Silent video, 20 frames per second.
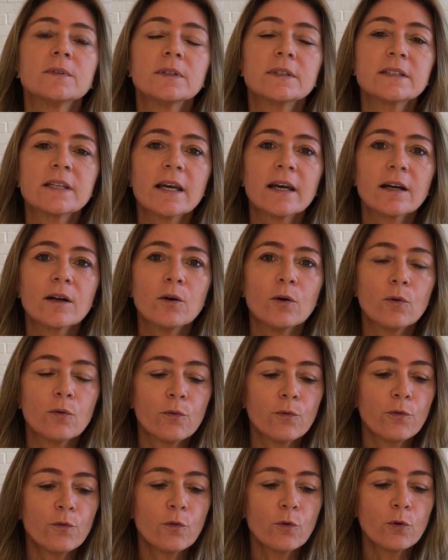tackle
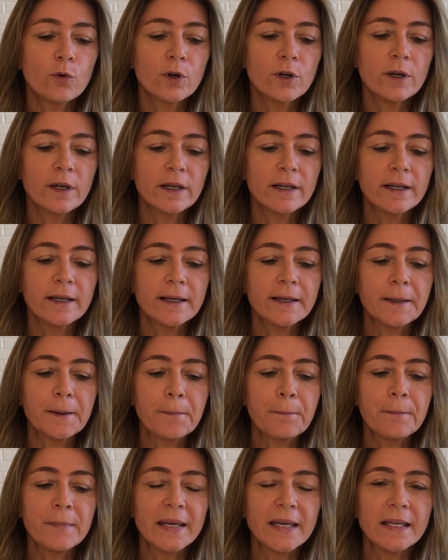four
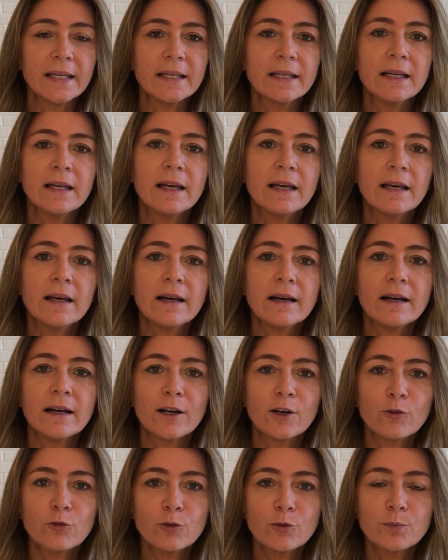main
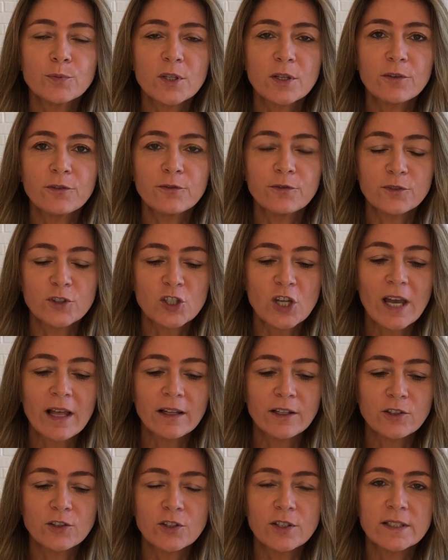groups of
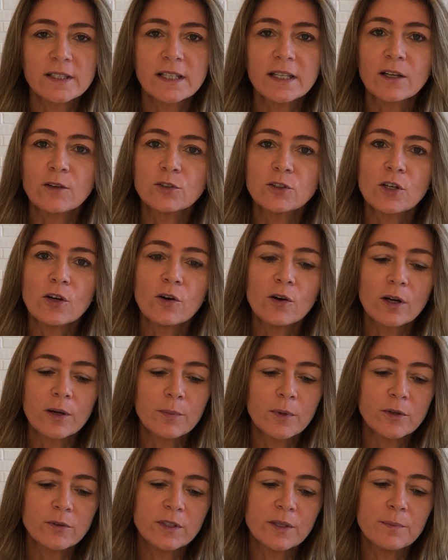challenges, and I'll talk
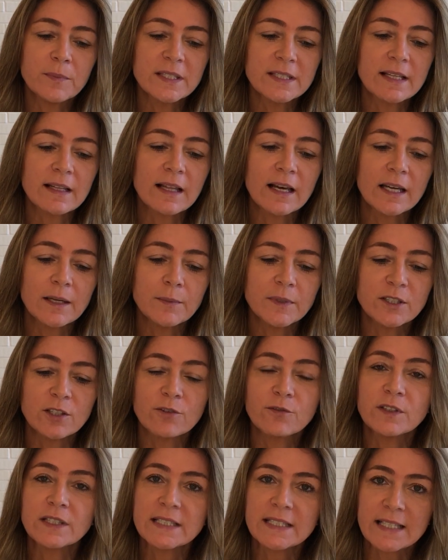about the misalignment
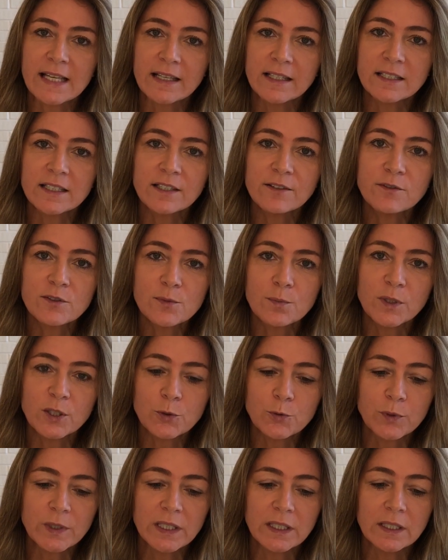of incentives
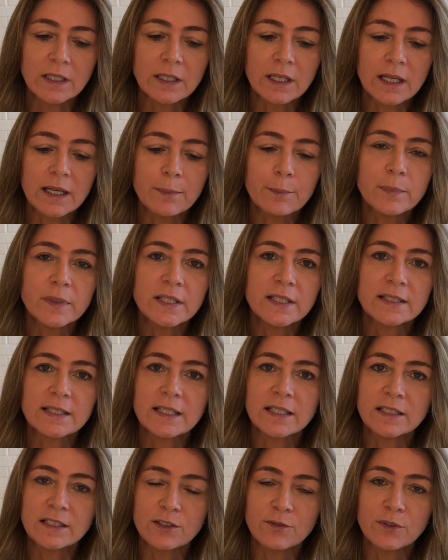between companies
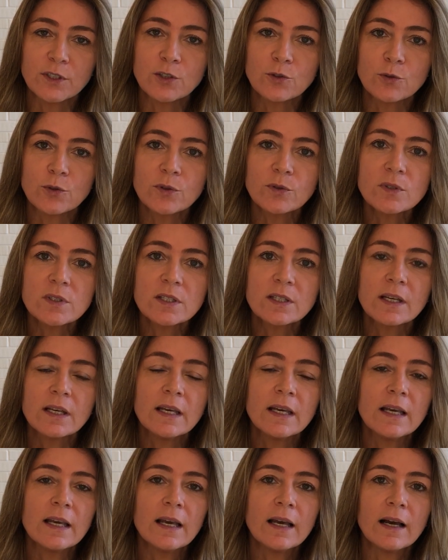and individuals.
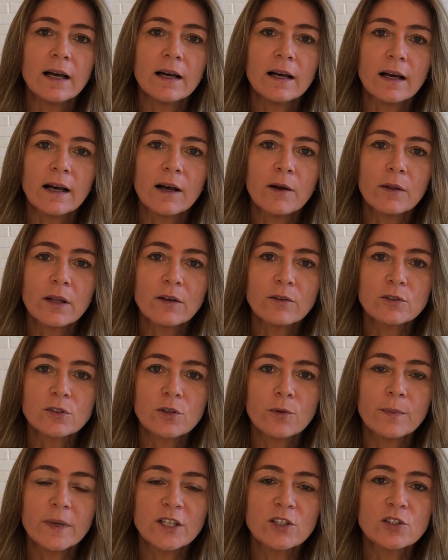I'll
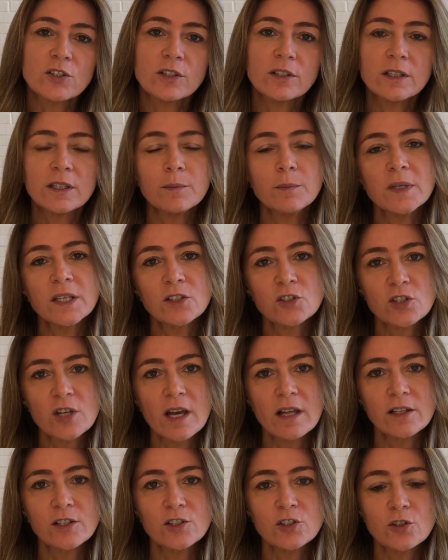also mention the big
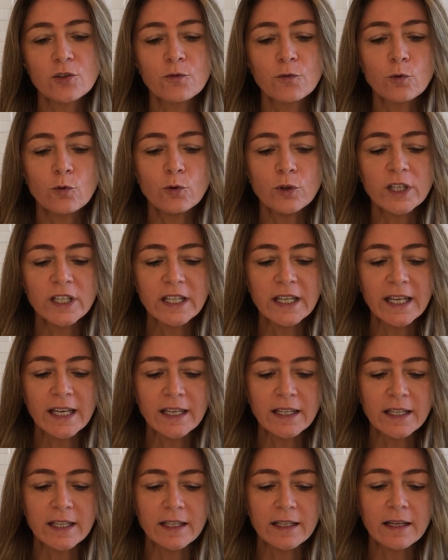challenge of
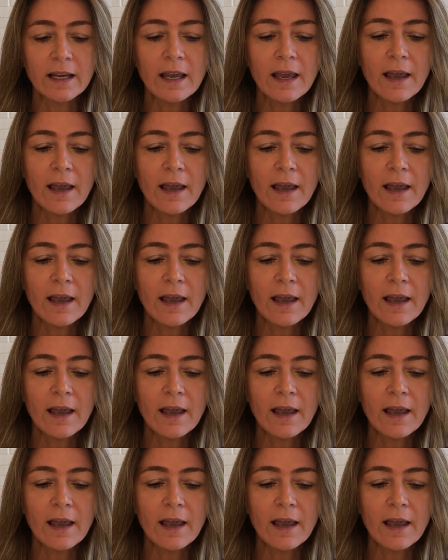coordinating